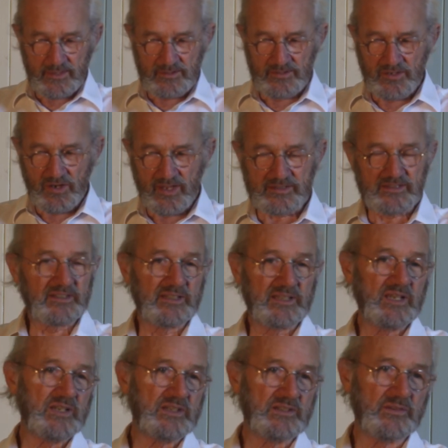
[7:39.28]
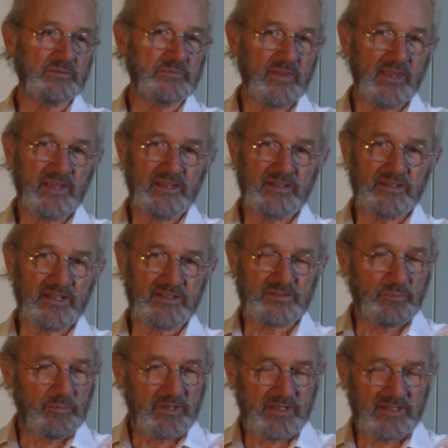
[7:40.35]
United Kingdom, there's
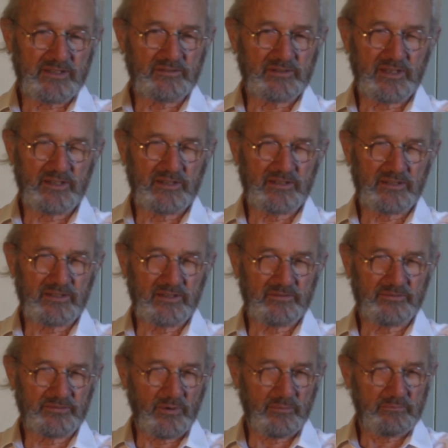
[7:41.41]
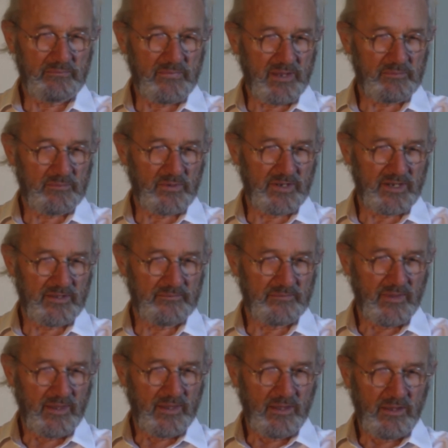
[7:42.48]
been, uh, from memory,
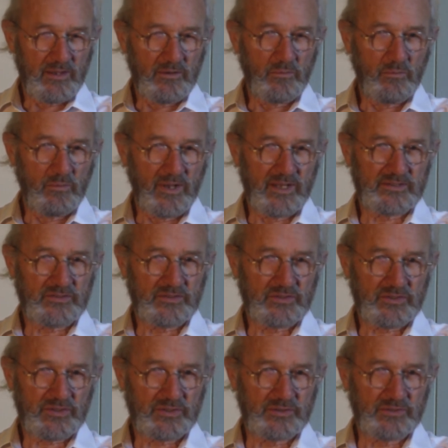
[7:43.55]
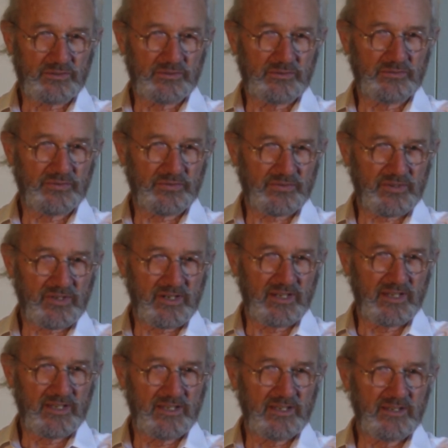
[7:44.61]
one, two,
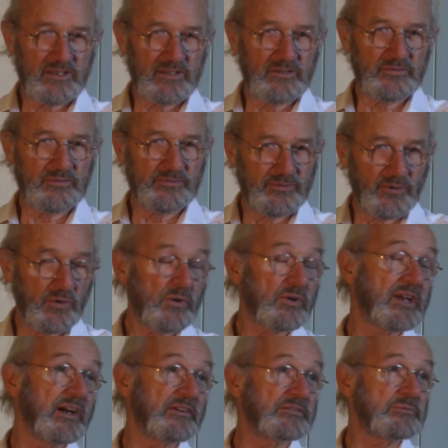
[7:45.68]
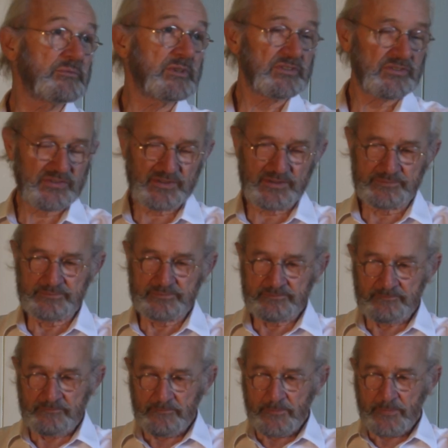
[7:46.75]
three, four governments
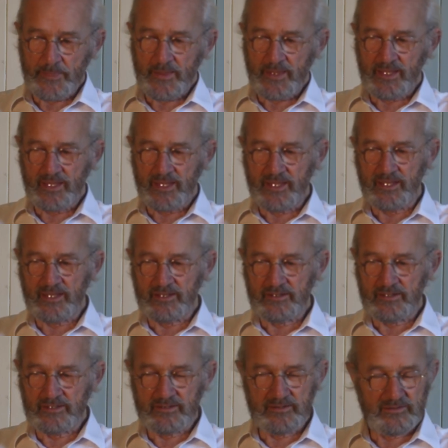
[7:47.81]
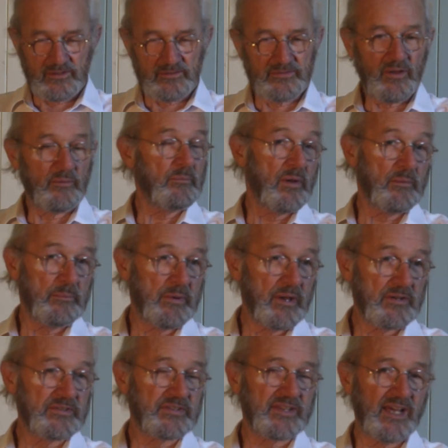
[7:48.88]
uh, of
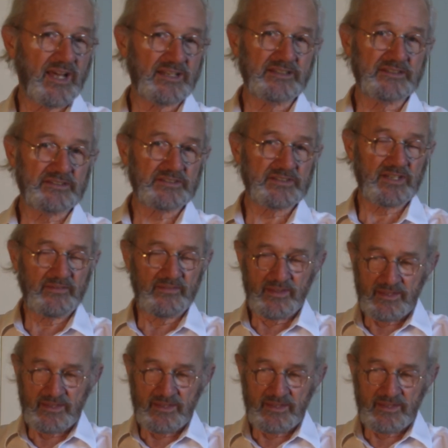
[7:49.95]
both colours.